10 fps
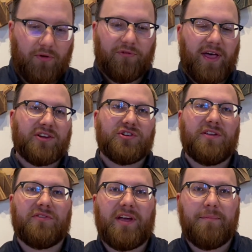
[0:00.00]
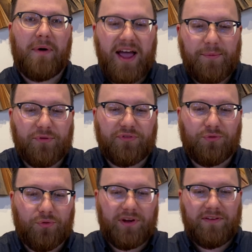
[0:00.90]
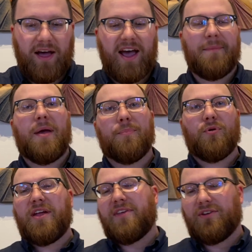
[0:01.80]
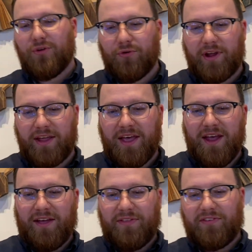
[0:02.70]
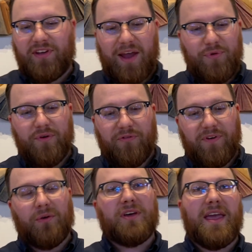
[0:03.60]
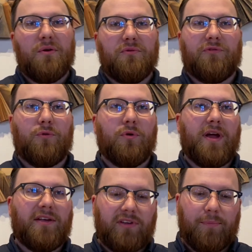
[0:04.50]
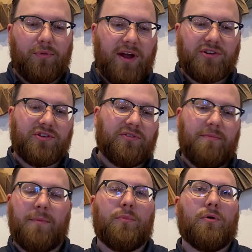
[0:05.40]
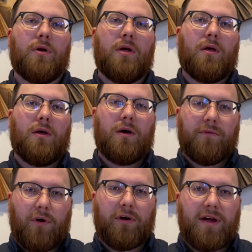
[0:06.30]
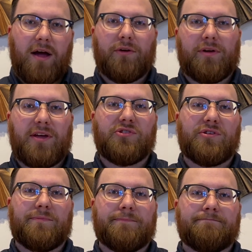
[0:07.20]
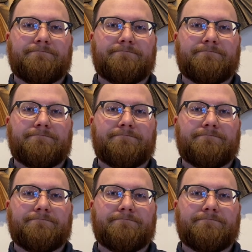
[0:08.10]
reflections and Bible story time. I pray that during this time you have felt cared for as a precious member of our congregation.